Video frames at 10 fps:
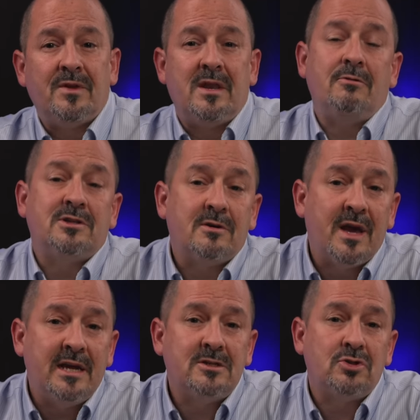Now, in some
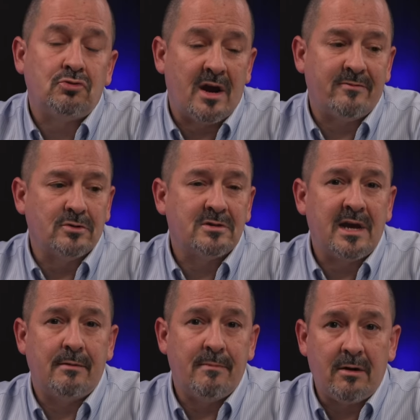cases, drivers
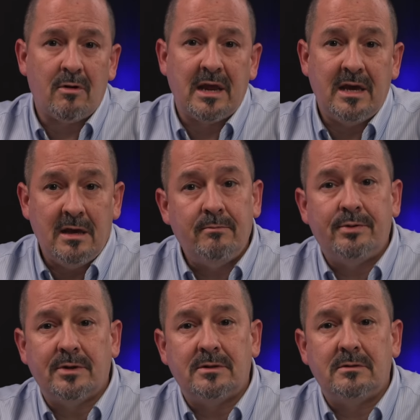can manually
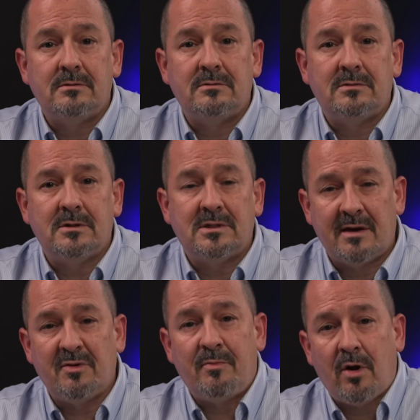input the
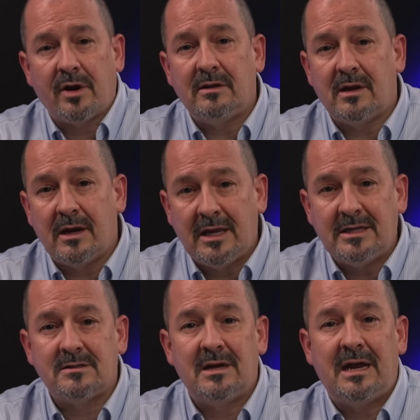type of parking that it
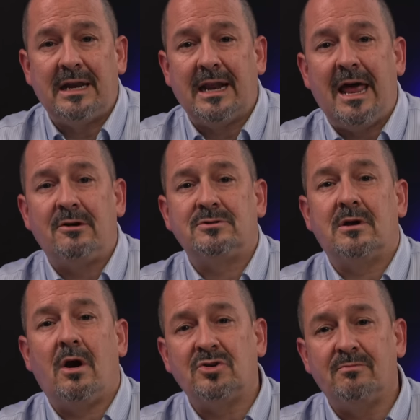is, and it allows the
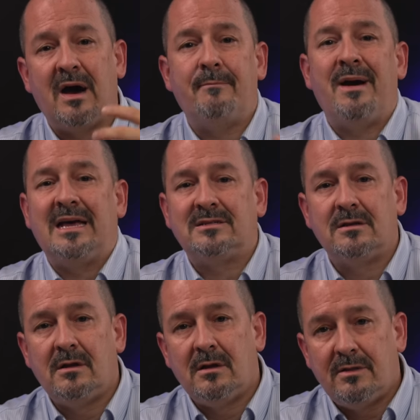car to bypass
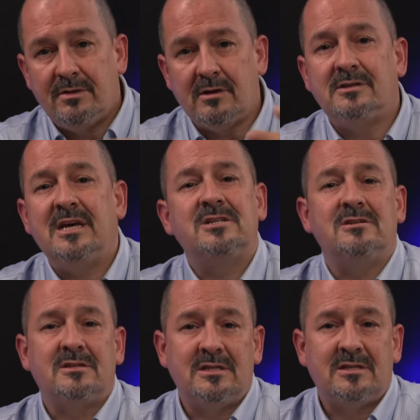the detection
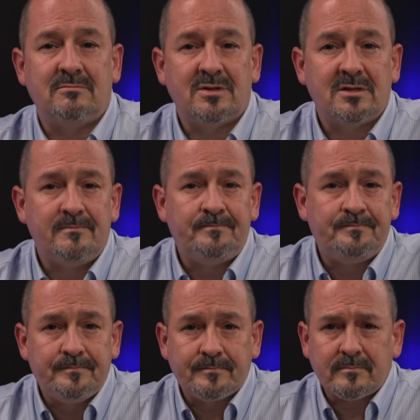systems.
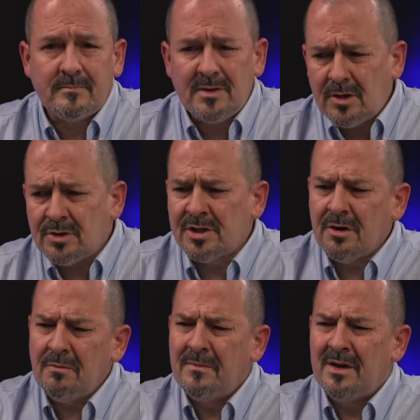
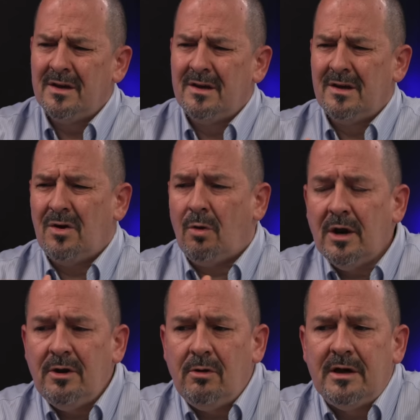So, all
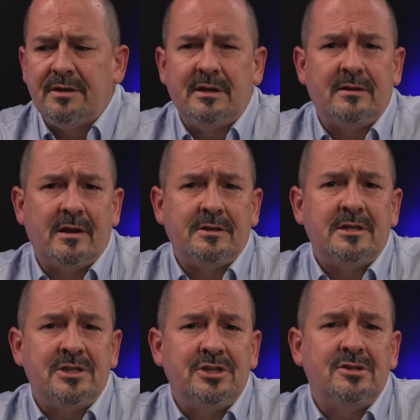in all, I think that the
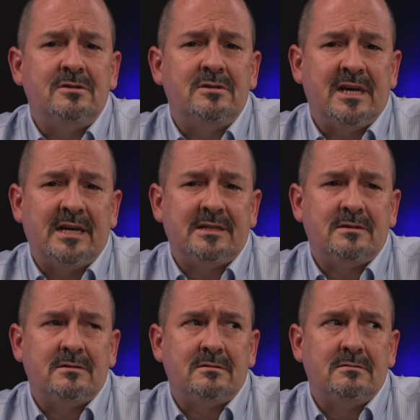decision to
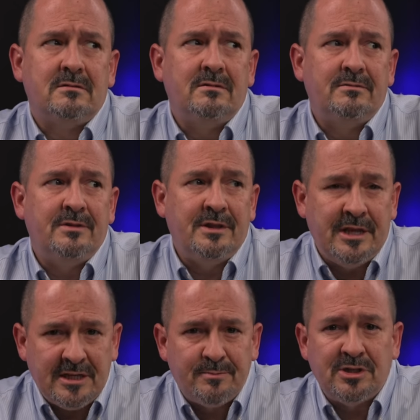test
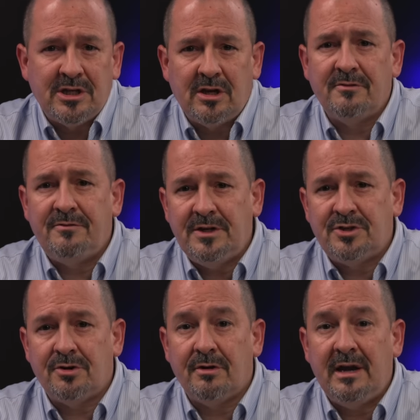this particular
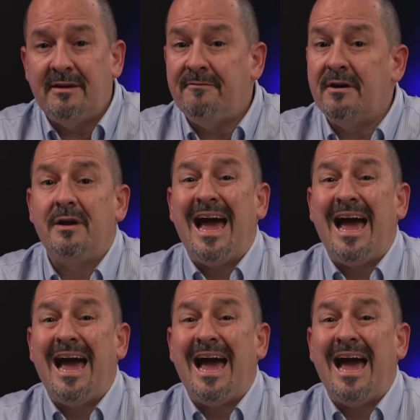feature in a very